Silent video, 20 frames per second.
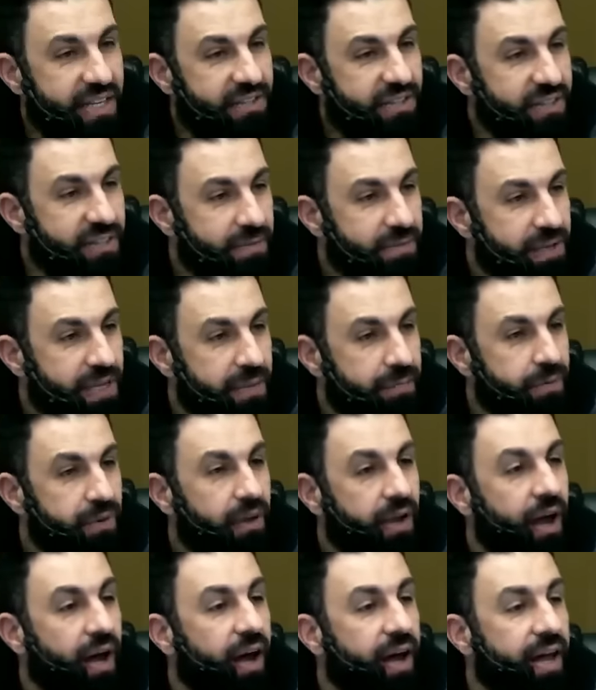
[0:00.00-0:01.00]
the
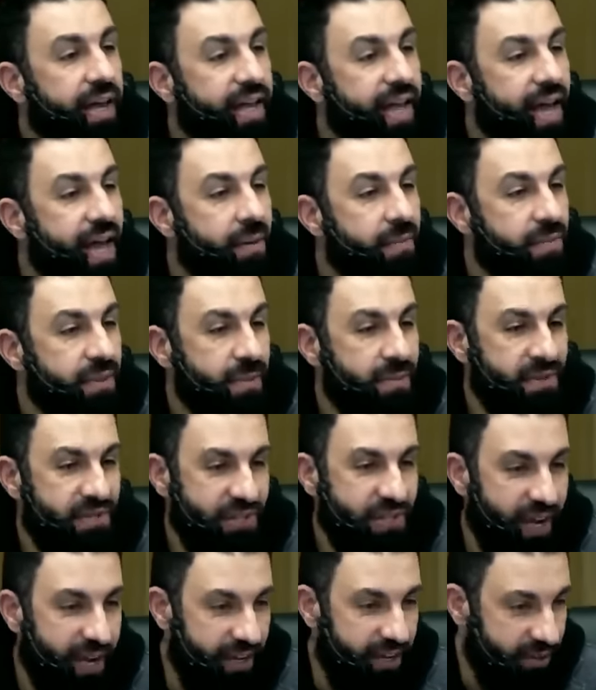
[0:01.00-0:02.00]
people, I am the
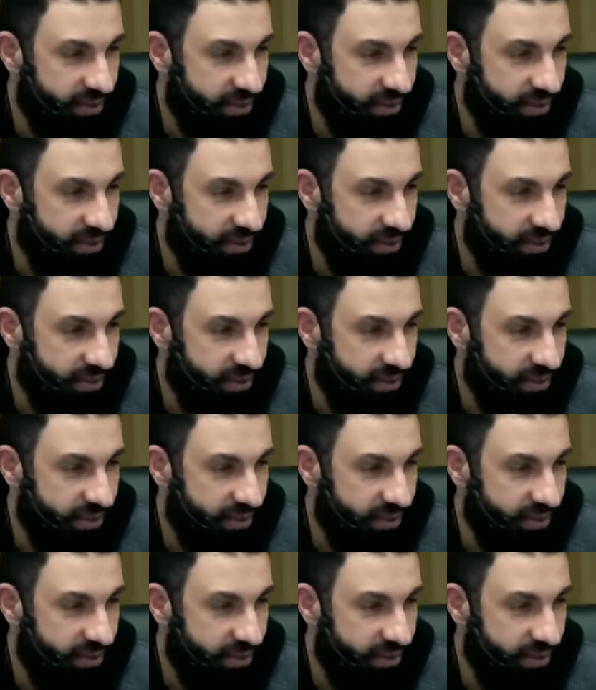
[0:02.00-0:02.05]
Messiah.